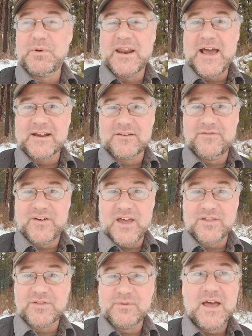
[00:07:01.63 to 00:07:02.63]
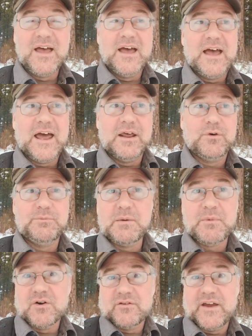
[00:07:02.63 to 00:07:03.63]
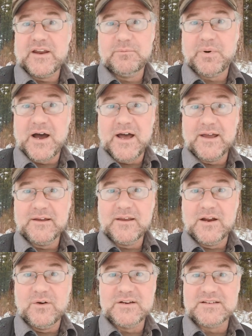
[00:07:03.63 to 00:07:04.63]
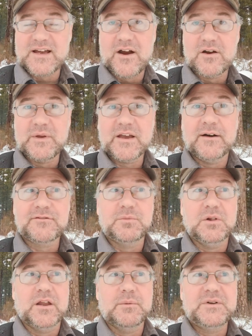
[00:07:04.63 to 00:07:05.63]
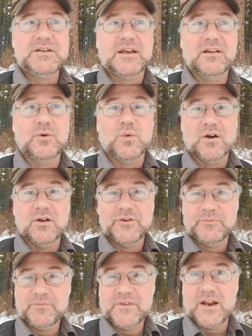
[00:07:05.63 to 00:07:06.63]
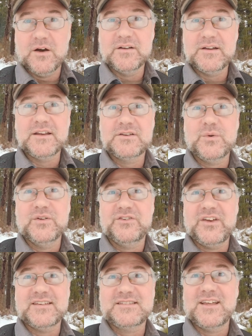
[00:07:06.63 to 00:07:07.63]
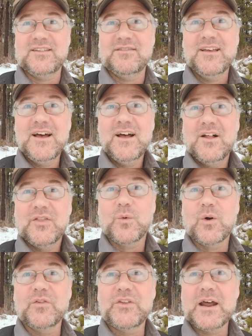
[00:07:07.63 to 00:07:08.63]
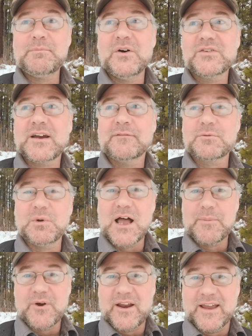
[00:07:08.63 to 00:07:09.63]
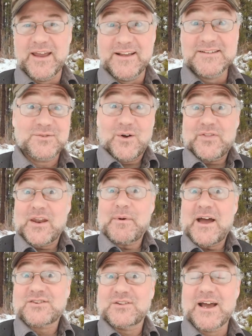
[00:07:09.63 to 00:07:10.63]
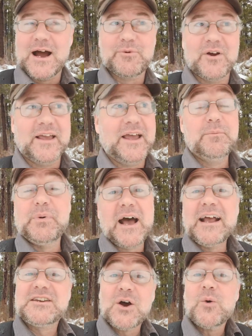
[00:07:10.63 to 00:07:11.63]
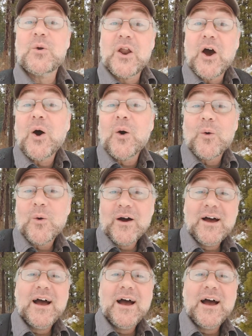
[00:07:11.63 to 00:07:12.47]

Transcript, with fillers: would be an act of faith. And it would be motivated by, you know, a desire to be comfortable in a particular world, you know, and, and to insist that the world that I'm most comfortable operating in is the one that I'm actually operating in. But I don't know.